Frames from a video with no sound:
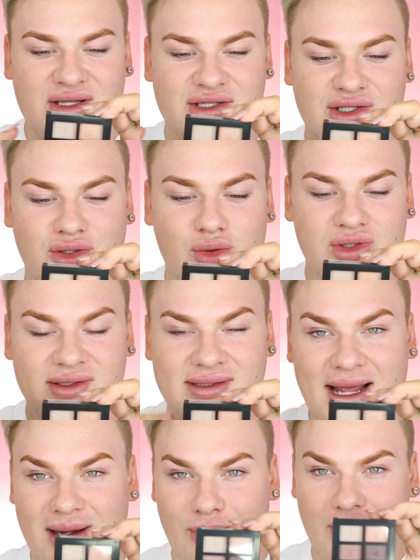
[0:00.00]
it's just called
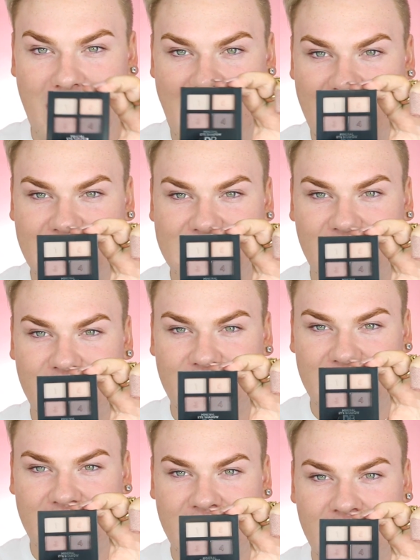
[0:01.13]
designer brand. So
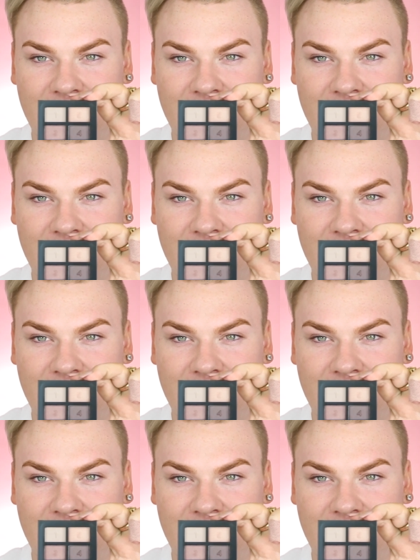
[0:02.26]
the